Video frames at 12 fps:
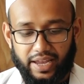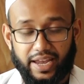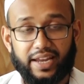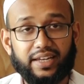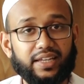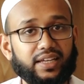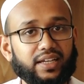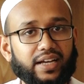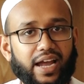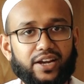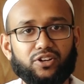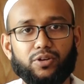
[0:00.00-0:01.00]
any
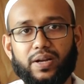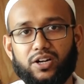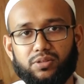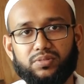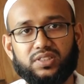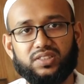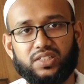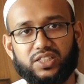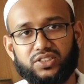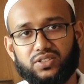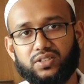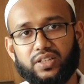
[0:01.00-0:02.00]
kind of anatomy
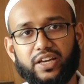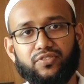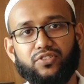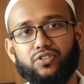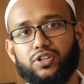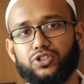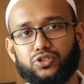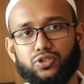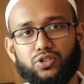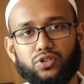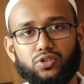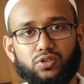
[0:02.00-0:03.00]
discussion, everyone should
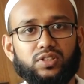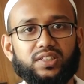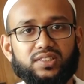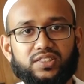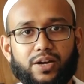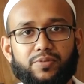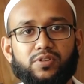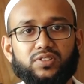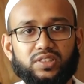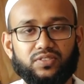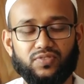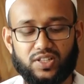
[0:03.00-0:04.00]
know this
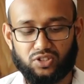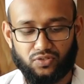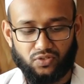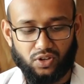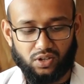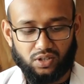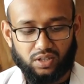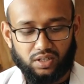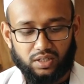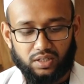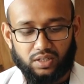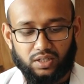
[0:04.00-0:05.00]
terminology. First of all,
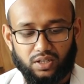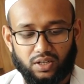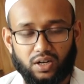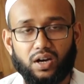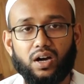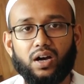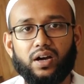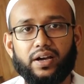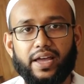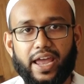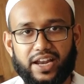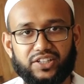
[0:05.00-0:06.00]

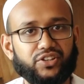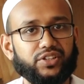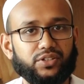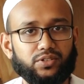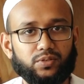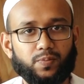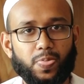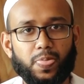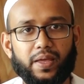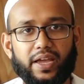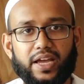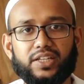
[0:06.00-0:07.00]
anterior.
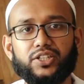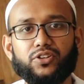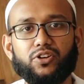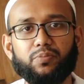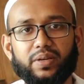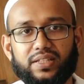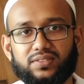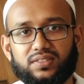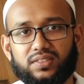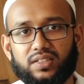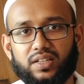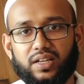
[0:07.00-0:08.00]
Anterior means